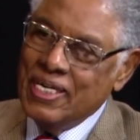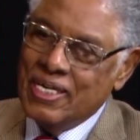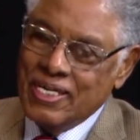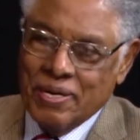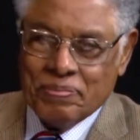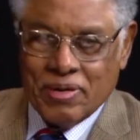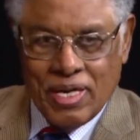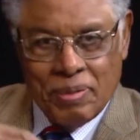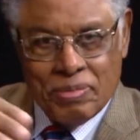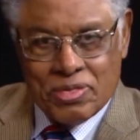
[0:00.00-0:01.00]
Up
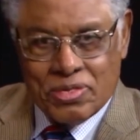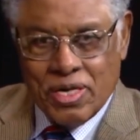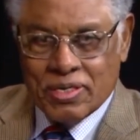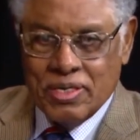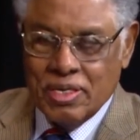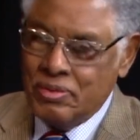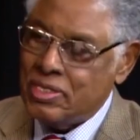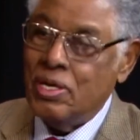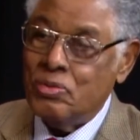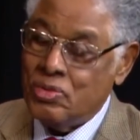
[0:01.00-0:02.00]
Columbus Circle, there was
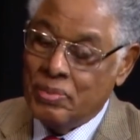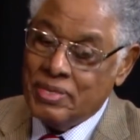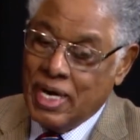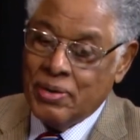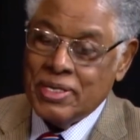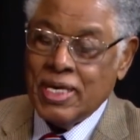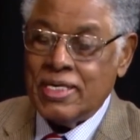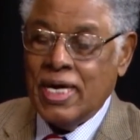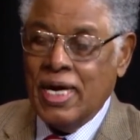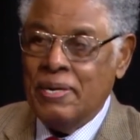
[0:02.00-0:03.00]
no Trump Tower at that
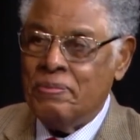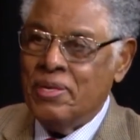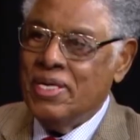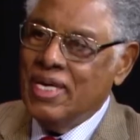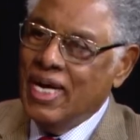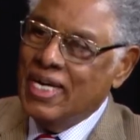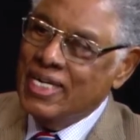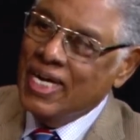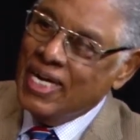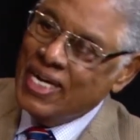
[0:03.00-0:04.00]
time,
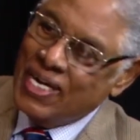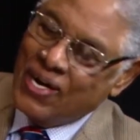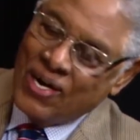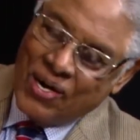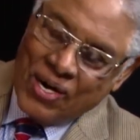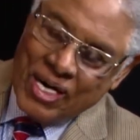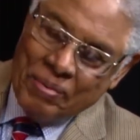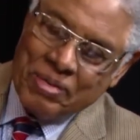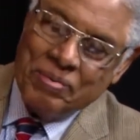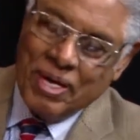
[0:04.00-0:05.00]
and on
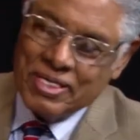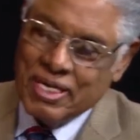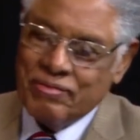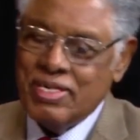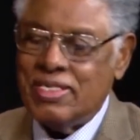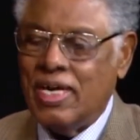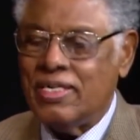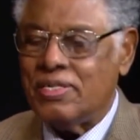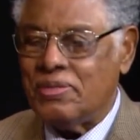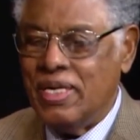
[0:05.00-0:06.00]
up to about
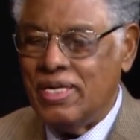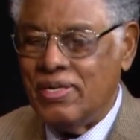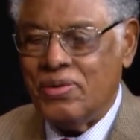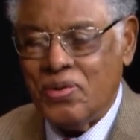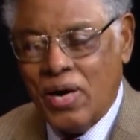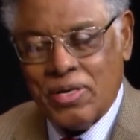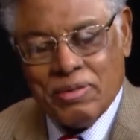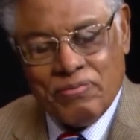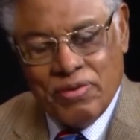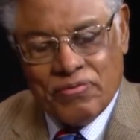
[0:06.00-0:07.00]
72nd Street, and go out
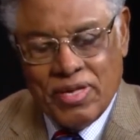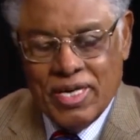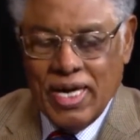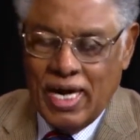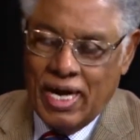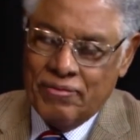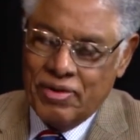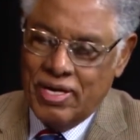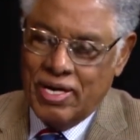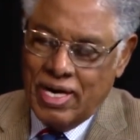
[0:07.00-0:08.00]
to Fifth Avenue,
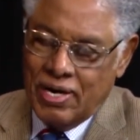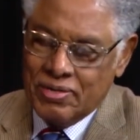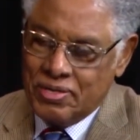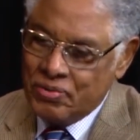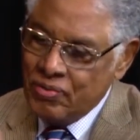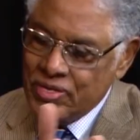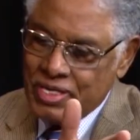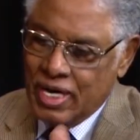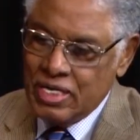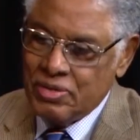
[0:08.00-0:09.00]
out to
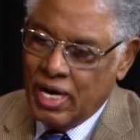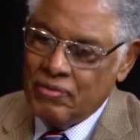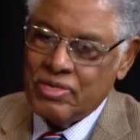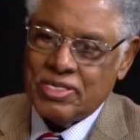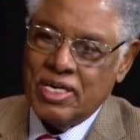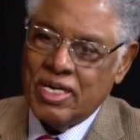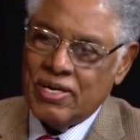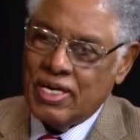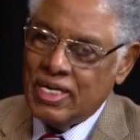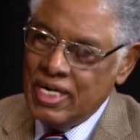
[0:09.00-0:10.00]
Riverside Drive, which is
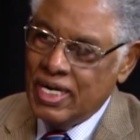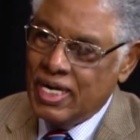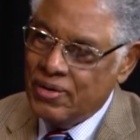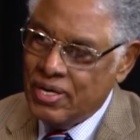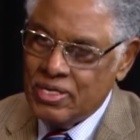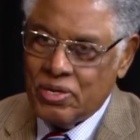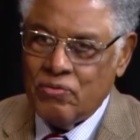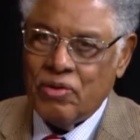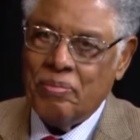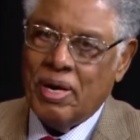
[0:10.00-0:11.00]
another elite area. So
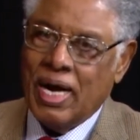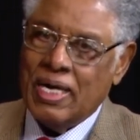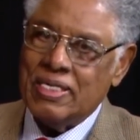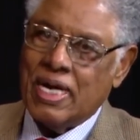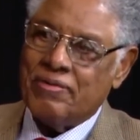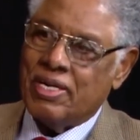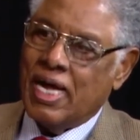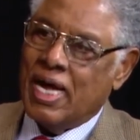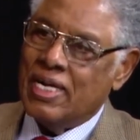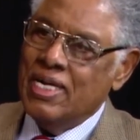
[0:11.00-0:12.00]
for miles after
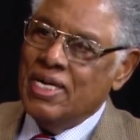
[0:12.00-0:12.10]
that,